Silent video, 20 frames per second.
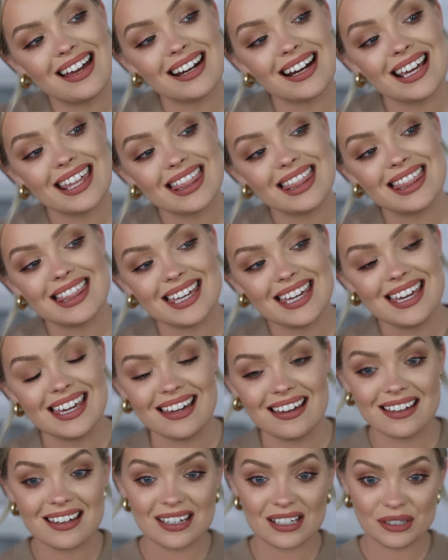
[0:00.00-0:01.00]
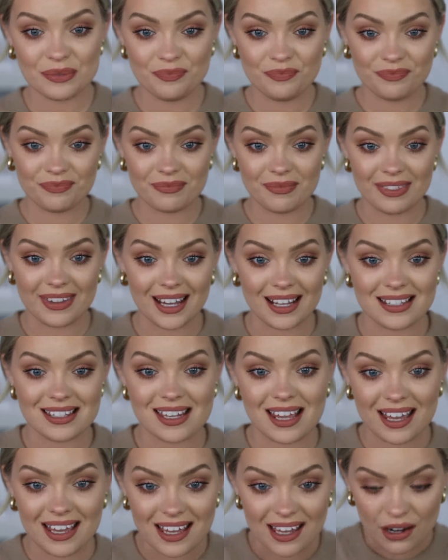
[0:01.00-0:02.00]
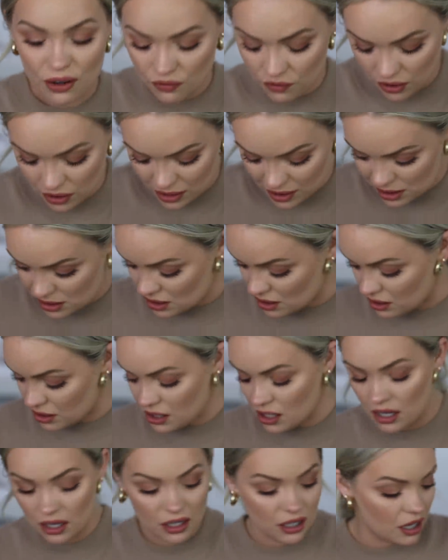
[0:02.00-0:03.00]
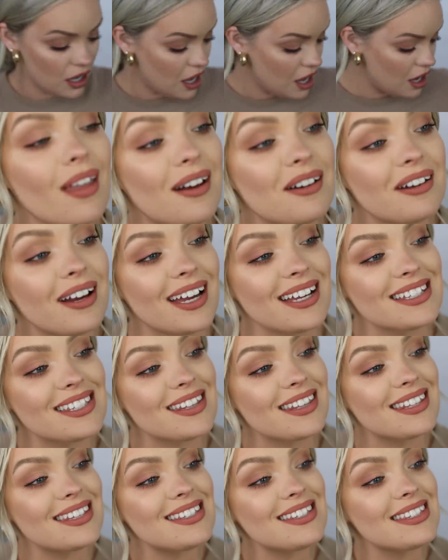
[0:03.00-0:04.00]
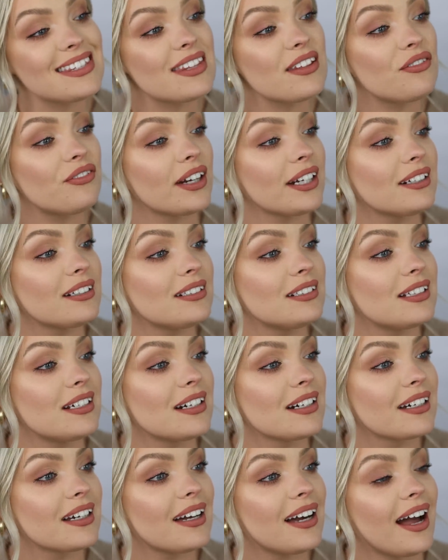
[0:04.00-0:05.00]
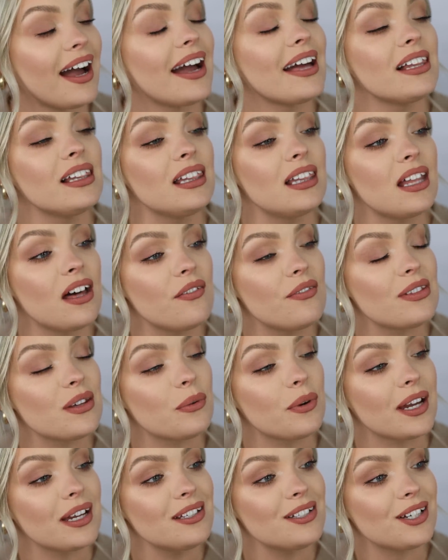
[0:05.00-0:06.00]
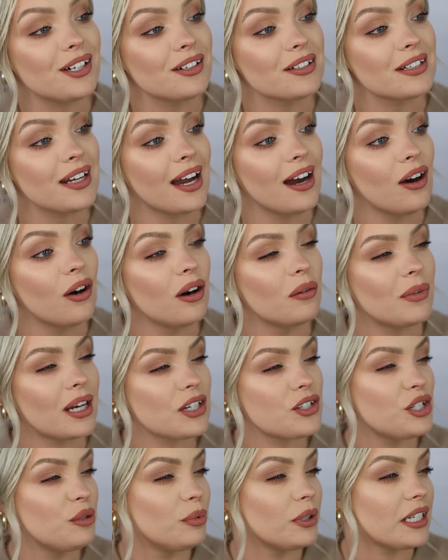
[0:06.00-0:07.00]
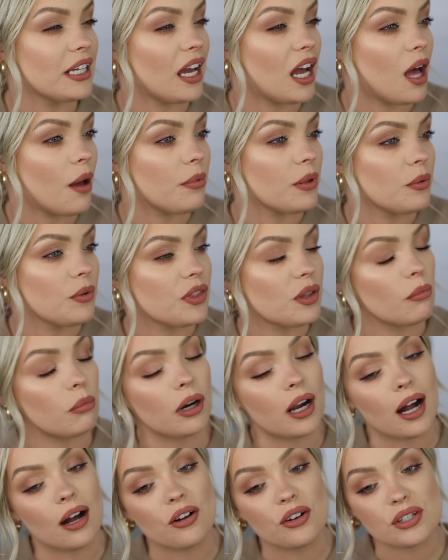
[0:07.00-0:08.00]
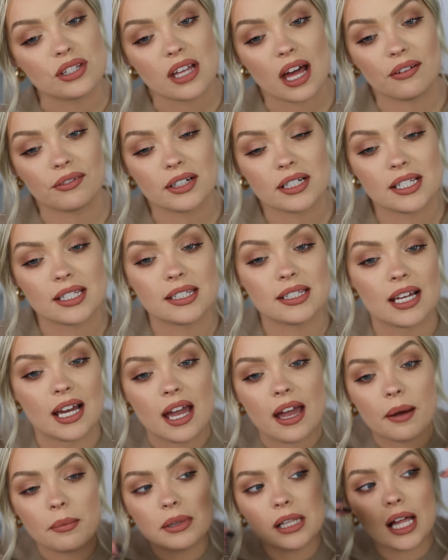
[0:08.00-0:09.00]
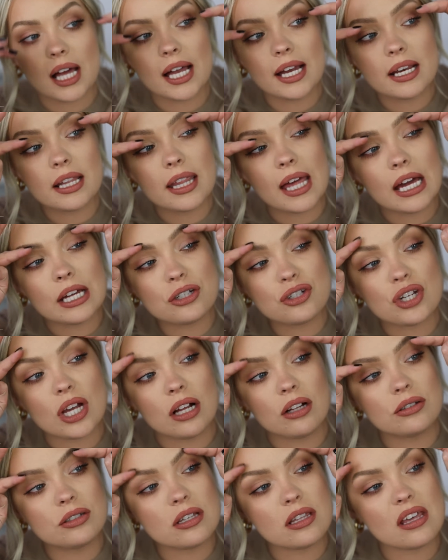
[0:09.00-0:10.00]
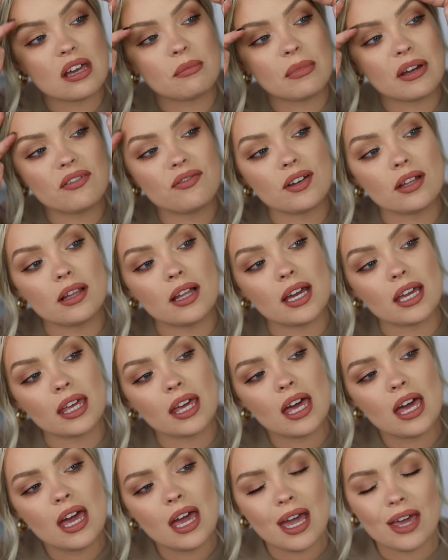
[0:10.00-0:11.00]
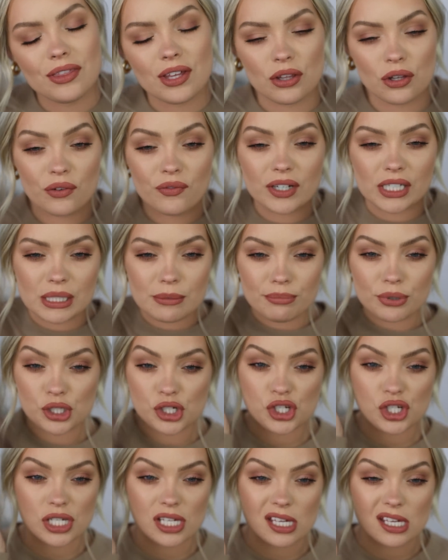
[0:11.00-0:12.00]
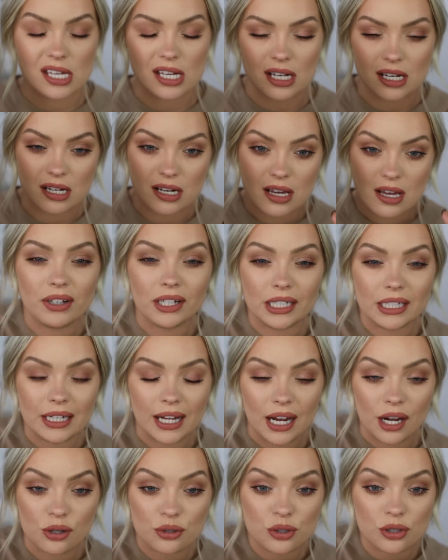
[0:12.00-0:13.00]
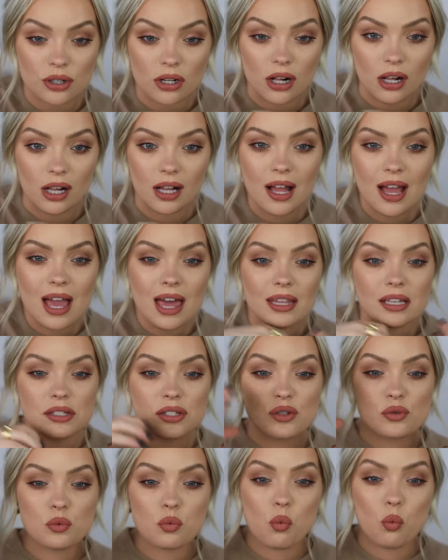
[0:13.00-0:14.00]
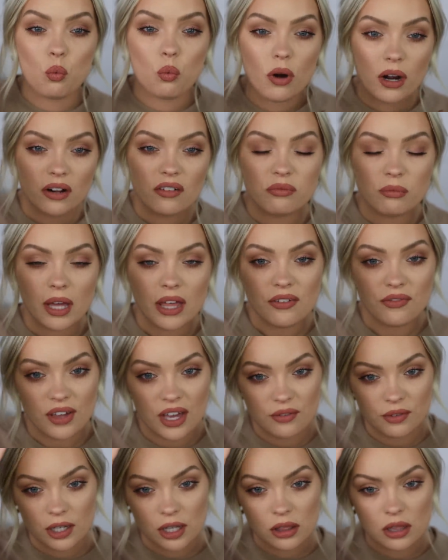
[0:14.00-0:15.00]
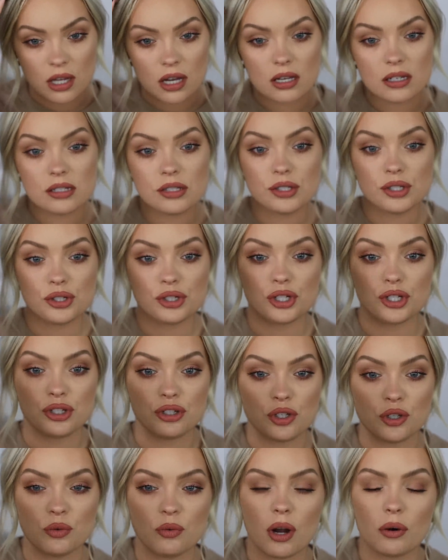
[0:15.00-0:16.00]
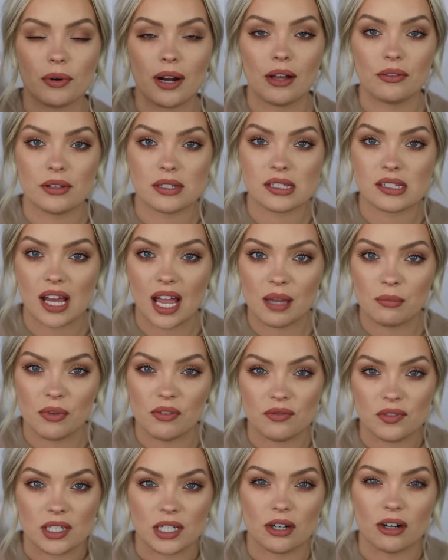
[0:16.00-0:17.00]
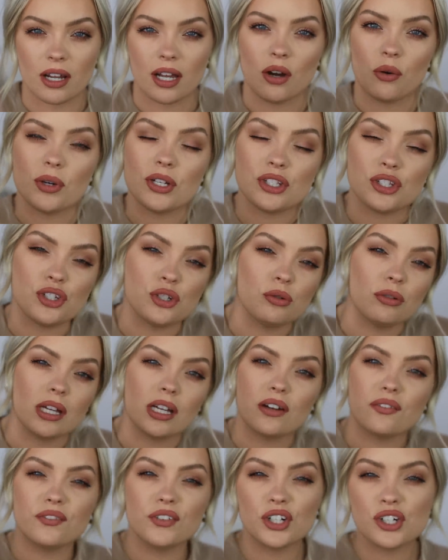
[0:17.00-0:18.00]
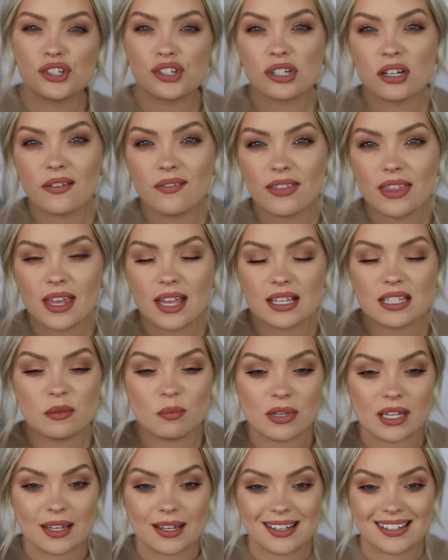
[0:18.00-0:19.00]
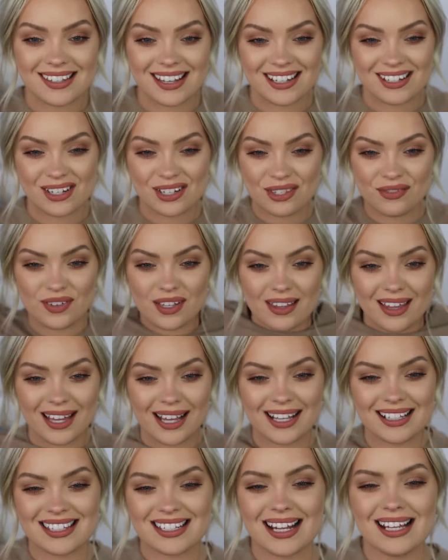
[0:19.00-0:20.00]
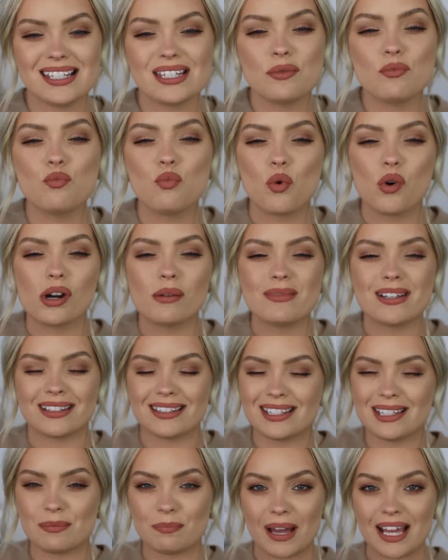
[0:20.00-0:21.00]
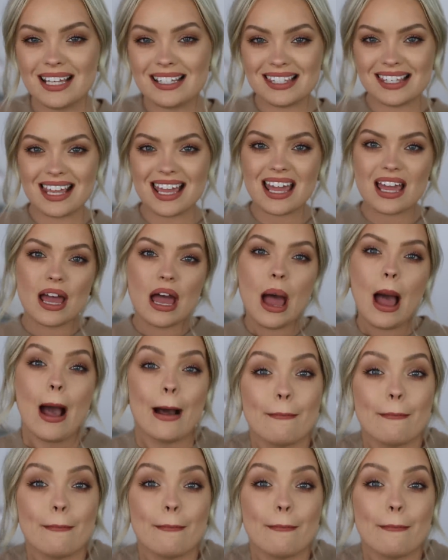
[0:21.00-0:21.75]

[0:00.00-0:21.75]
And I think that's it for this look. Okay, so this is the final look. I love the way it turned out. I'm actually pretty happy with the brows. Ever since I applied that gel to them, I feel like they look very bushy and very natural. This is one of my favorite looks to do around this time of year. I always do like a version of this because I just feel like it's nice and warm and spicy,